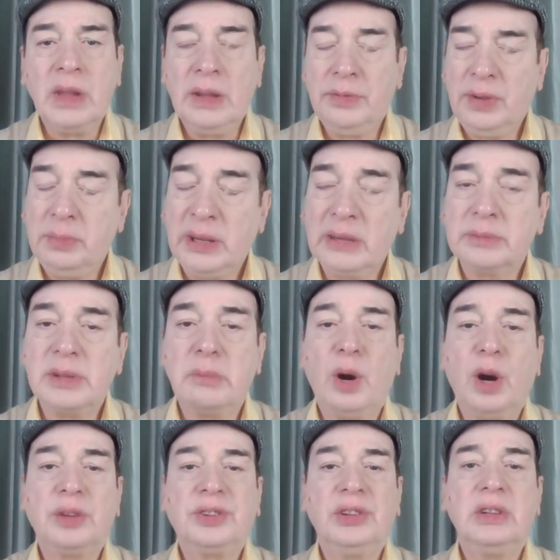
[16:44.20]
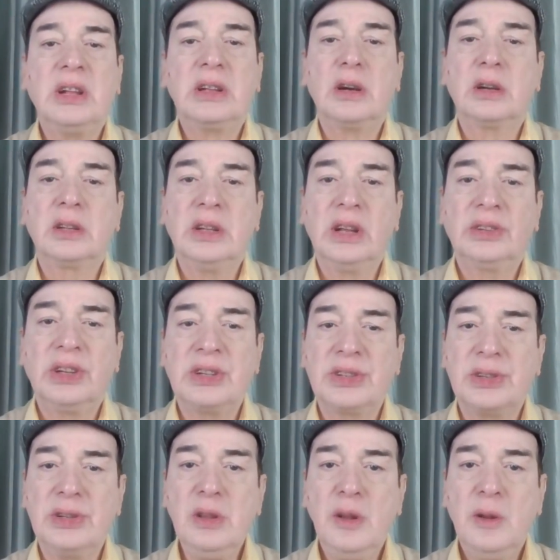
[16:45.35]
If he becomes a boss in an
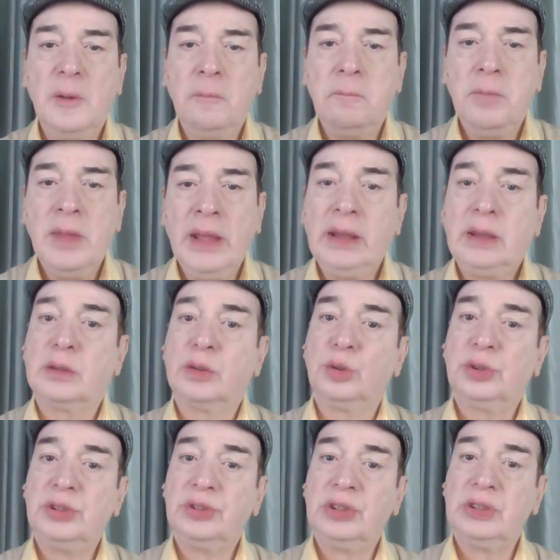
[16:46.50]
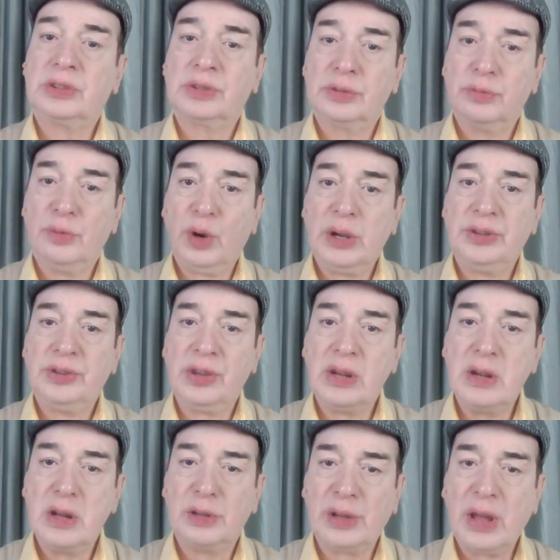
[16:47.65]
organization, he uses his voice
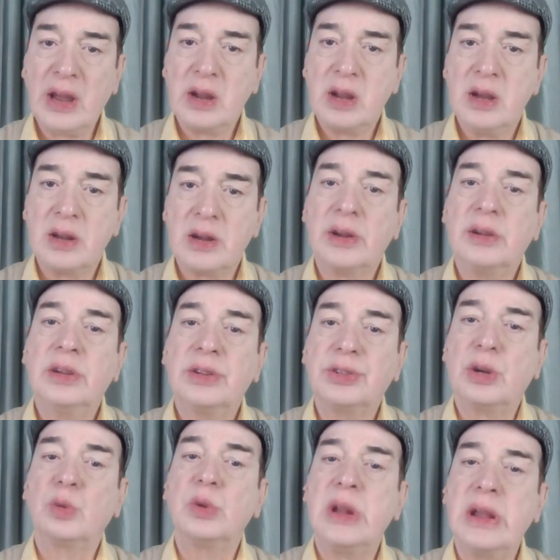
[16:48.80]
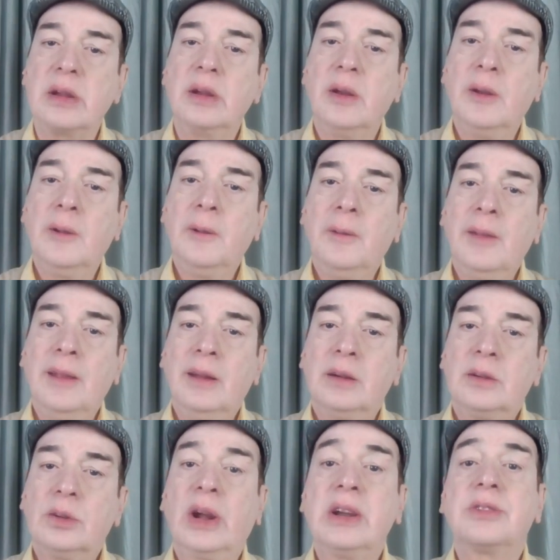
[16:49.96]
and his anger and his shouting
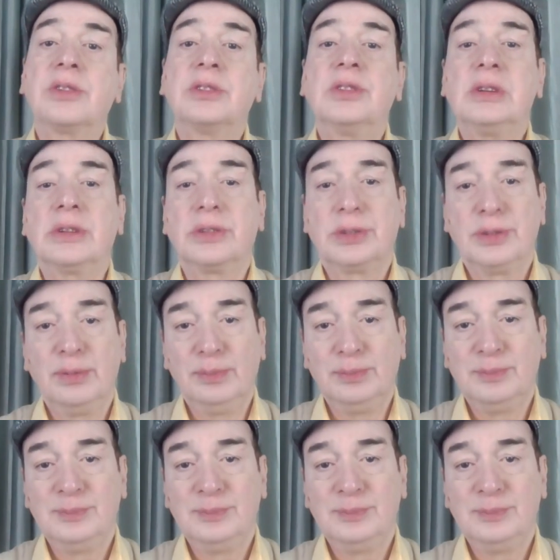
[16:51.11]
to get results.